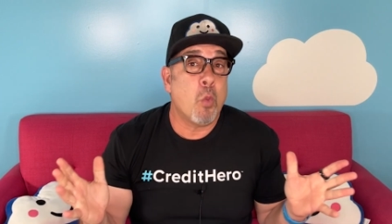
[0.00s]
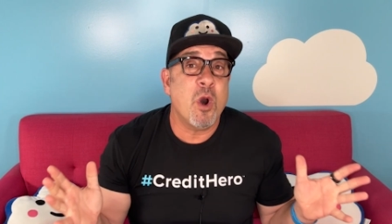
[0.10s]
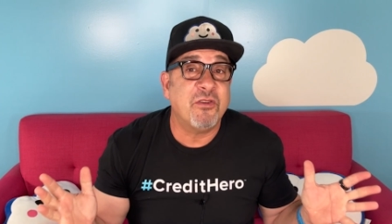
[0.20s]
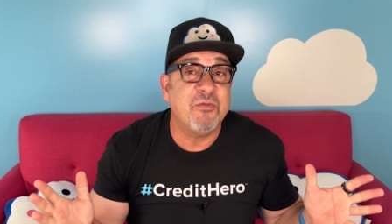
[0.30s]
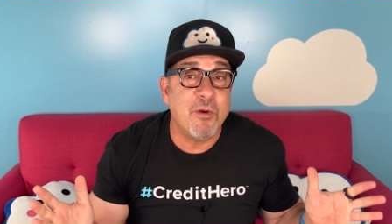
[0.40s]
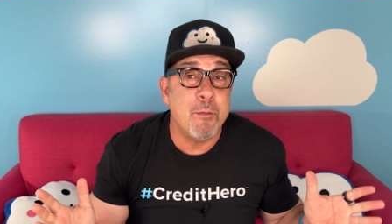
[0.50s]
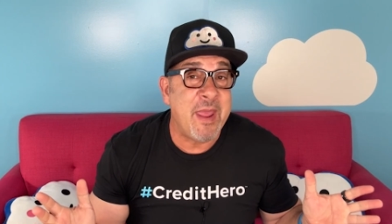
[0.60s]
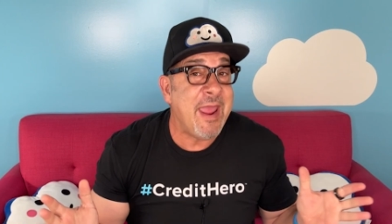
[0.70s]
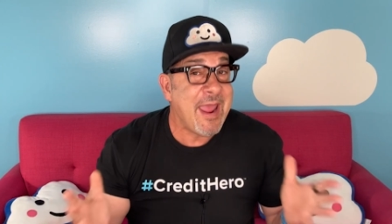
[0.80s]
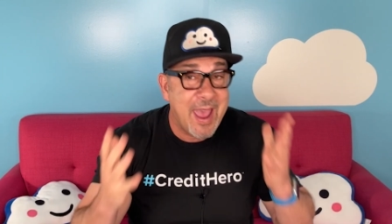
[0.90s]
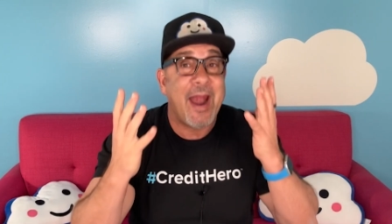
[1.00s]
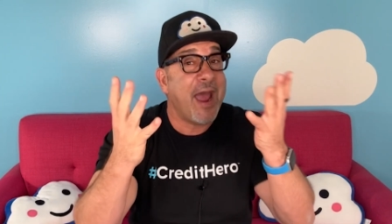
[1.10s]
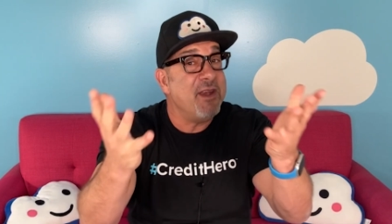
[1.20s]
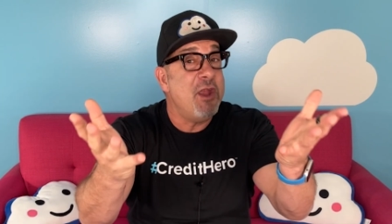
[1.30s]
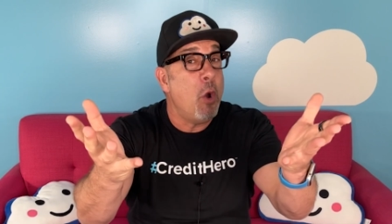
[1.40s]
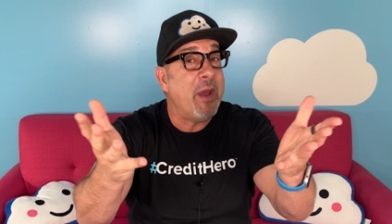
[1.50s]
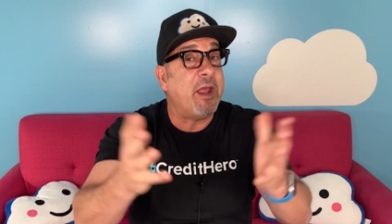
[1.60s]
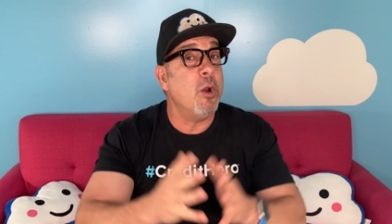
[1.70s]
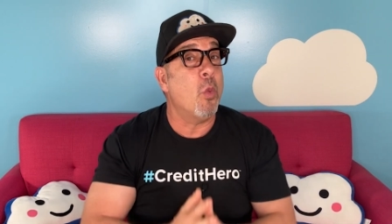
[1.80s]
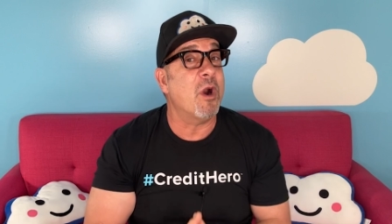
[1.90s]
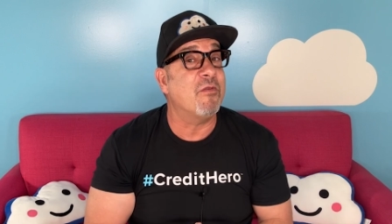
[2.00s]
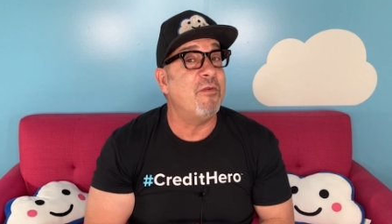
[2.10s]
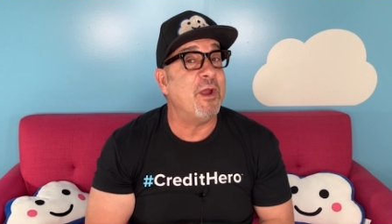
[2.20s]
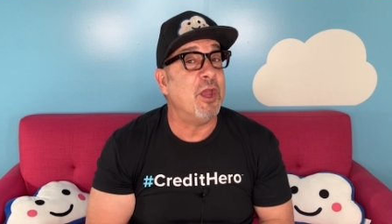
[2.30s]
works for me, and I know it can work for